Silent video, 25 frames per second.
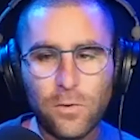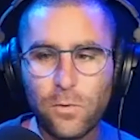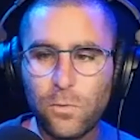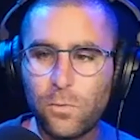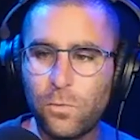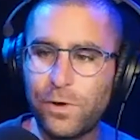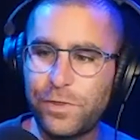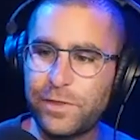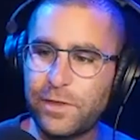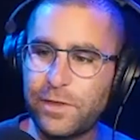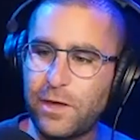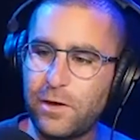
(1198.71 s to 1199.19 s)

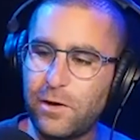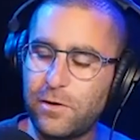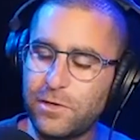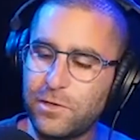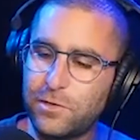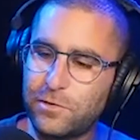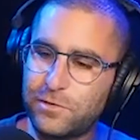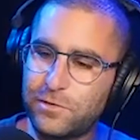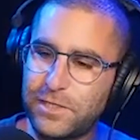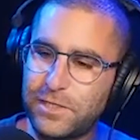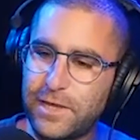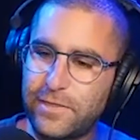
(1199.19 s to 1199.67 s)
With
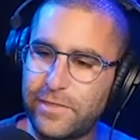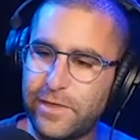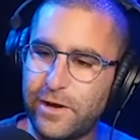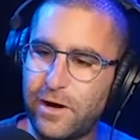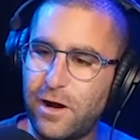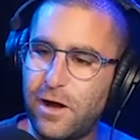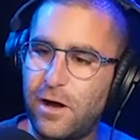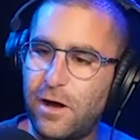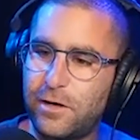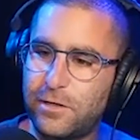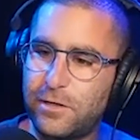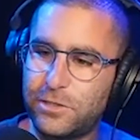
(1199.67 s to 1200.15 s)
you're saying that
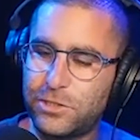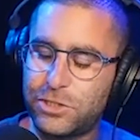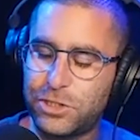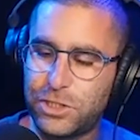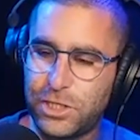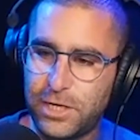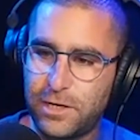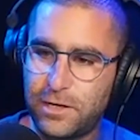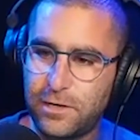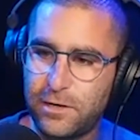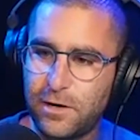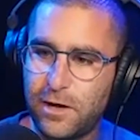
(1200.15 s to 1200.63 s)
on
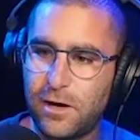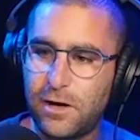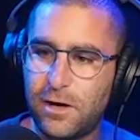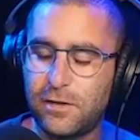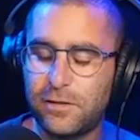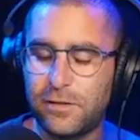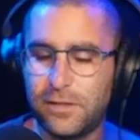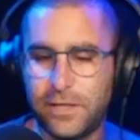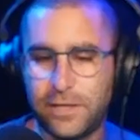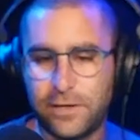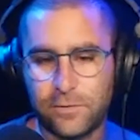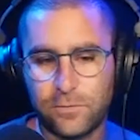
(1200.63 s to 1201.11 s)
chain,
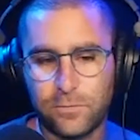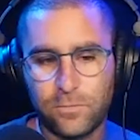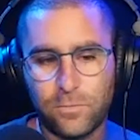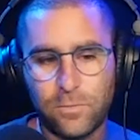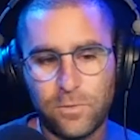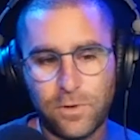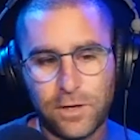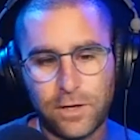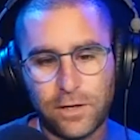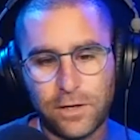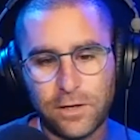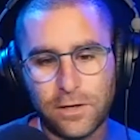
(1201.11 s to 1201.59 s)
on layer
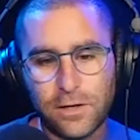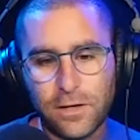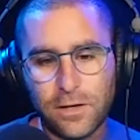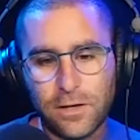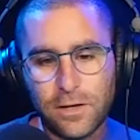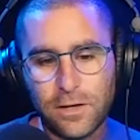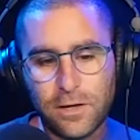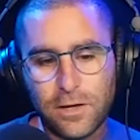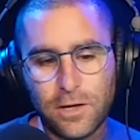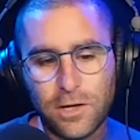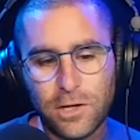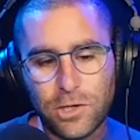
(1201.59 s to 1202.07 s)
1,
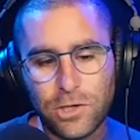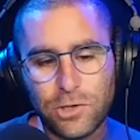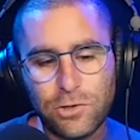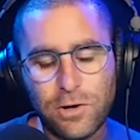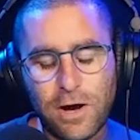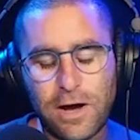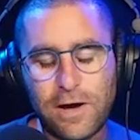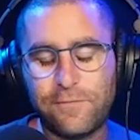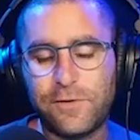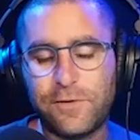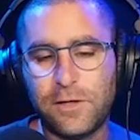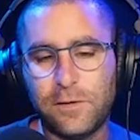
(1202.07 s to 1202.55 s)
you
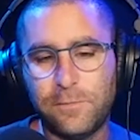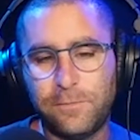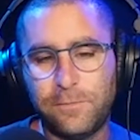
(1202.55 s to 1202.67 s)
have the